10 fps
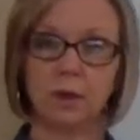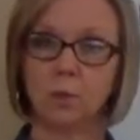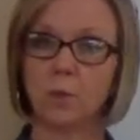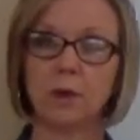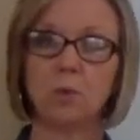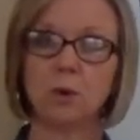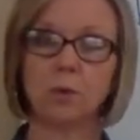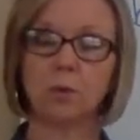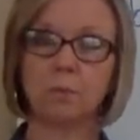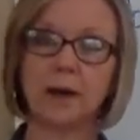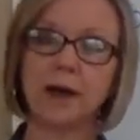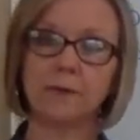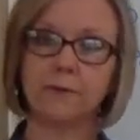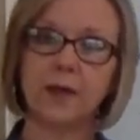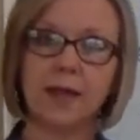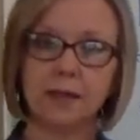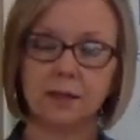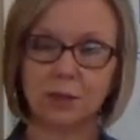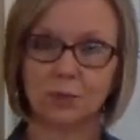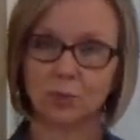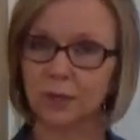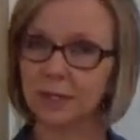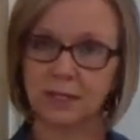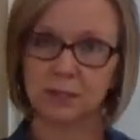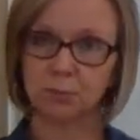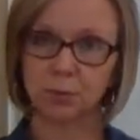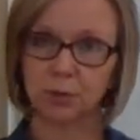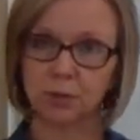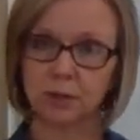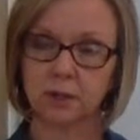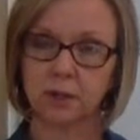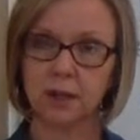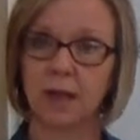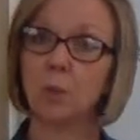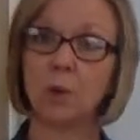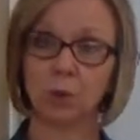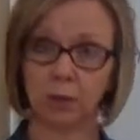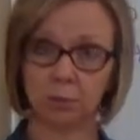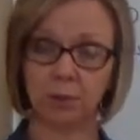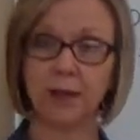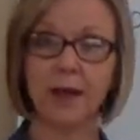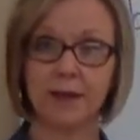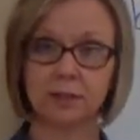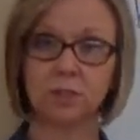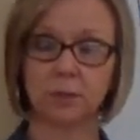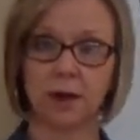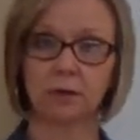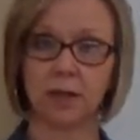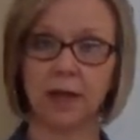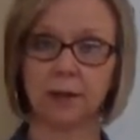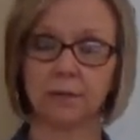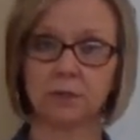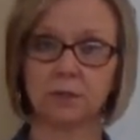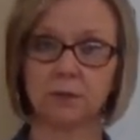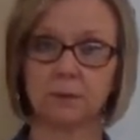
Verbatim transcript: We will, by faith, read this book and we will apply it to our lives.